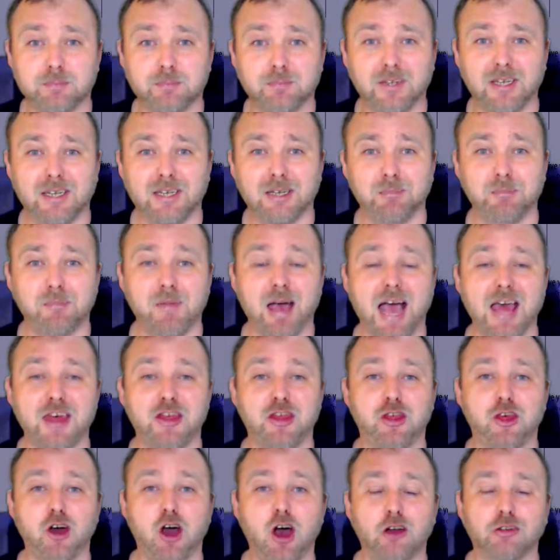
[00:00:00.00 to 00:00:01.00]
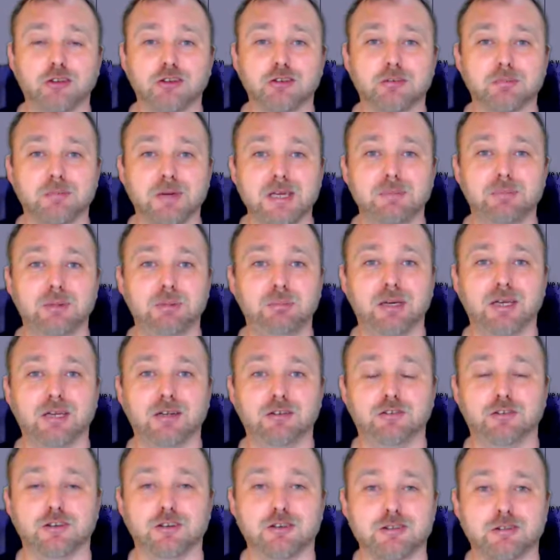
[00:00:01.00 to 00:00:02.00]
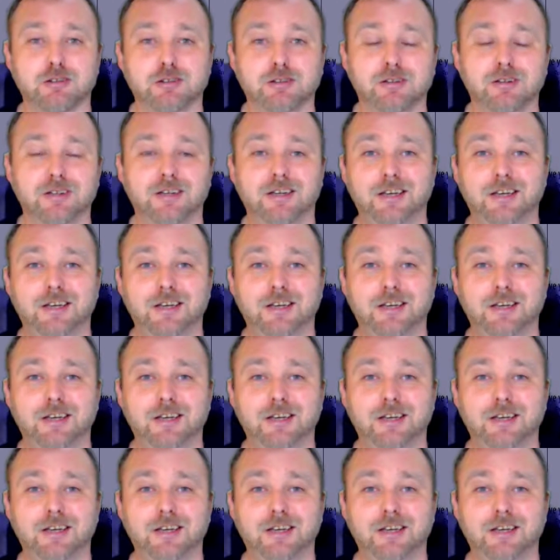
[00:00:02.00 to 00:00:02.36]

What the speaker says: I thought this might be beneficial